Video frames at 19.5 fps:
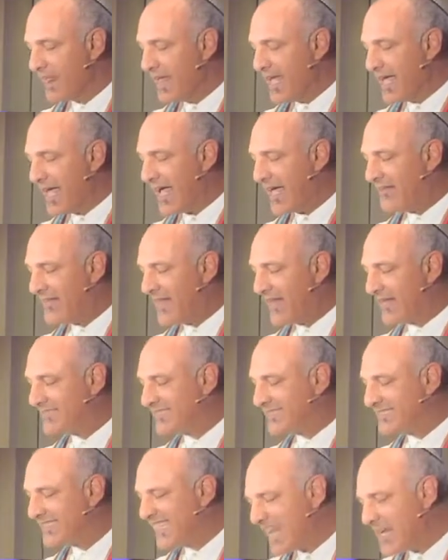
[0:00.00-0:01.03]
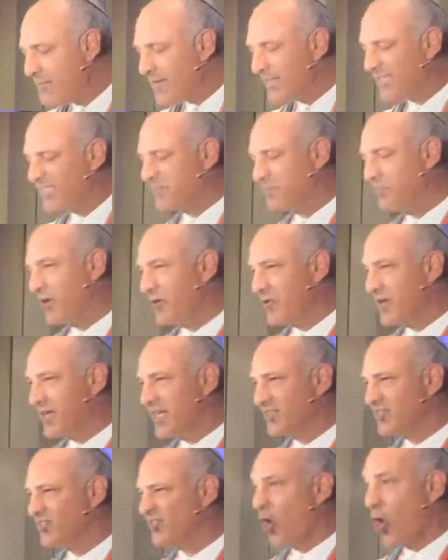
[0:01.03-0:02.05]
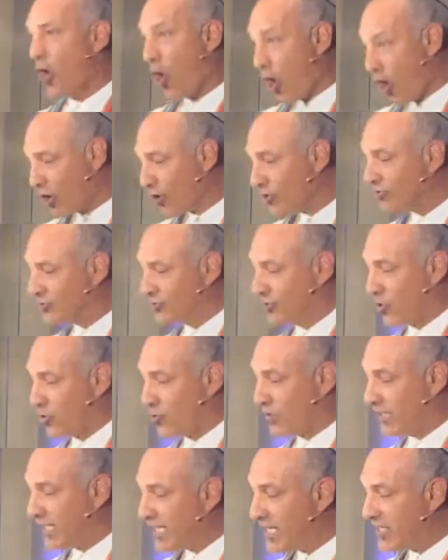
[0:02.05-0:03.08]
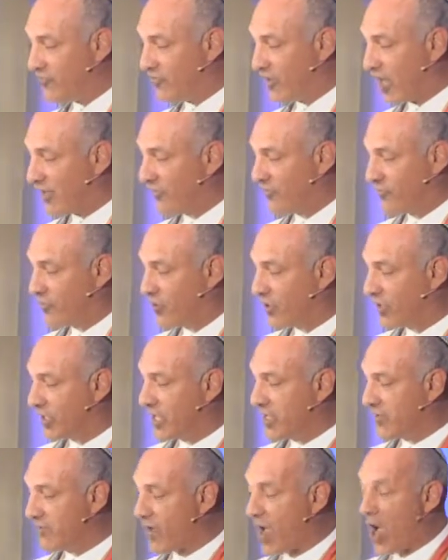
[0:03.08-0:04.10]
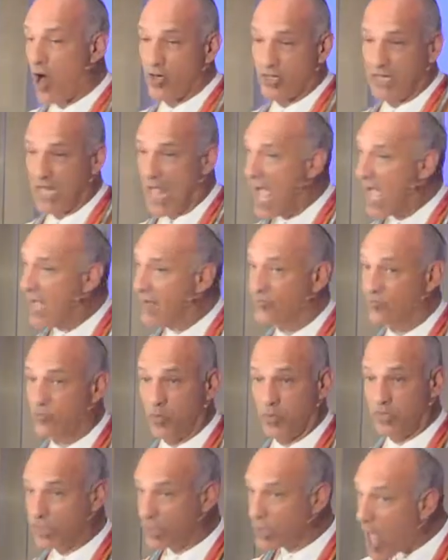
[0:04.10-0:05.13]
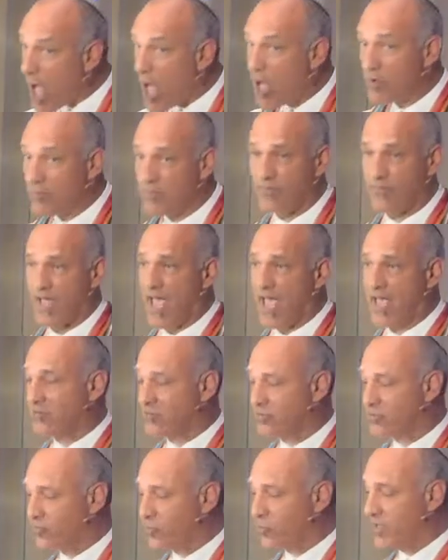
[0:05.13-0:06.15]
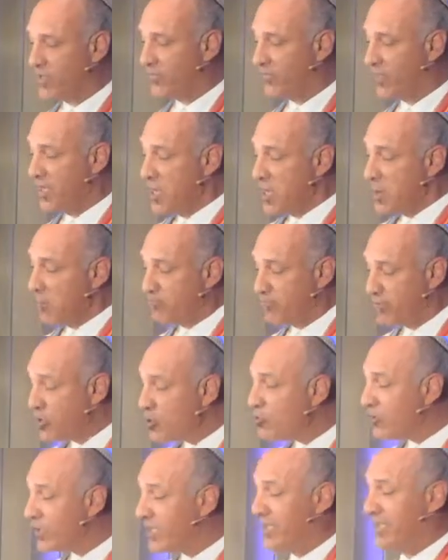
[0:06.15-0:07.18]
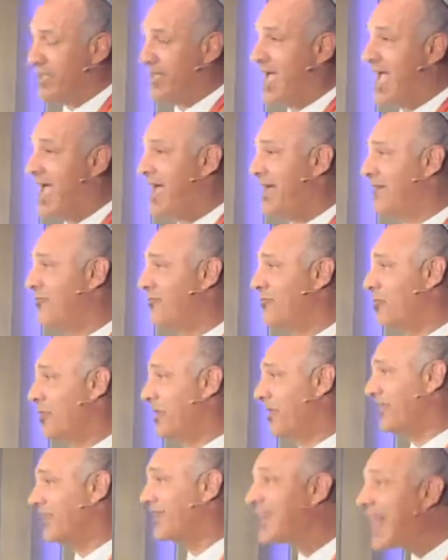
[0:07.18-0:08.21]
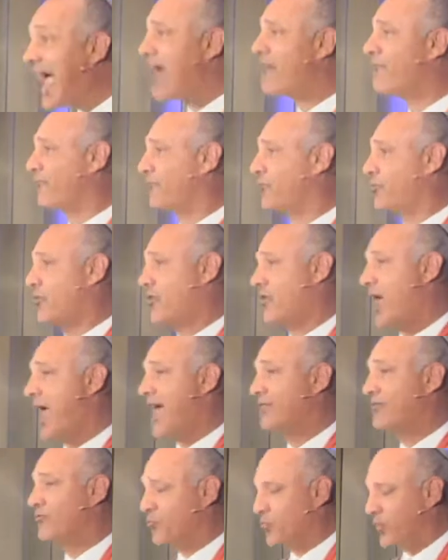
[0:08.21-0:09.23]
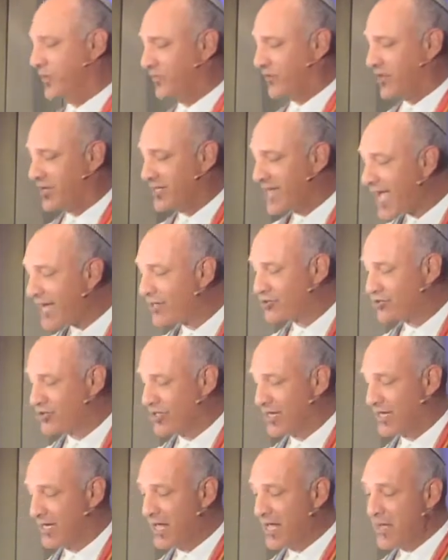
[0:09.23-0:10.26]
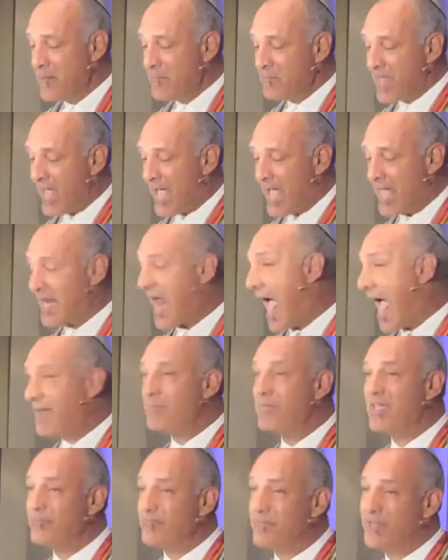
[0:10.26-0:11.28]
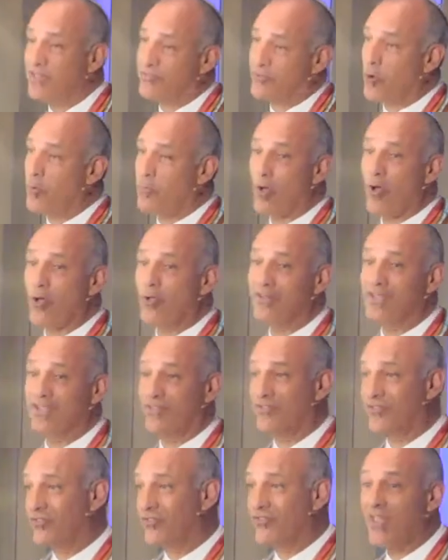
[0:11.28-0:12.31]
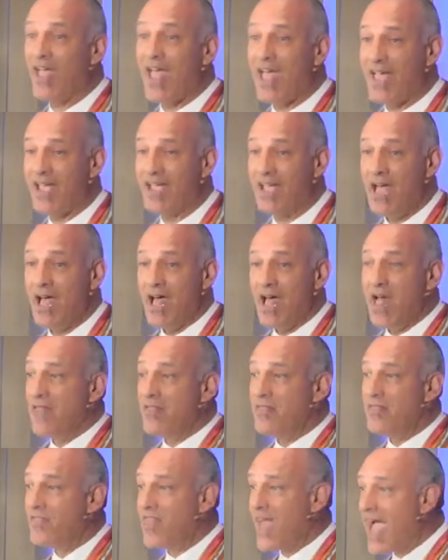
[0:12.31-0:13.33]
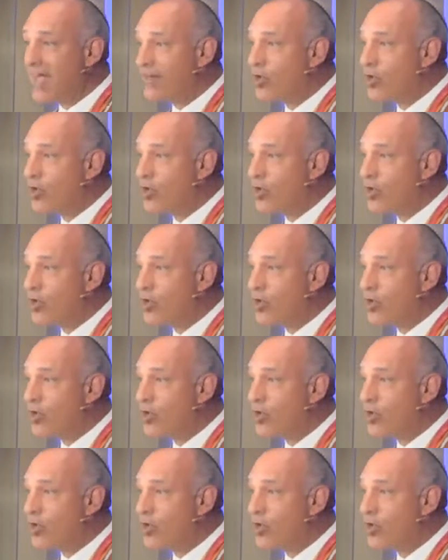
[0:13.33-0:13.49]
and that same experience also leads us to live our lives with love and with beauty and with laughter and with connection. And I need be so bold as to say that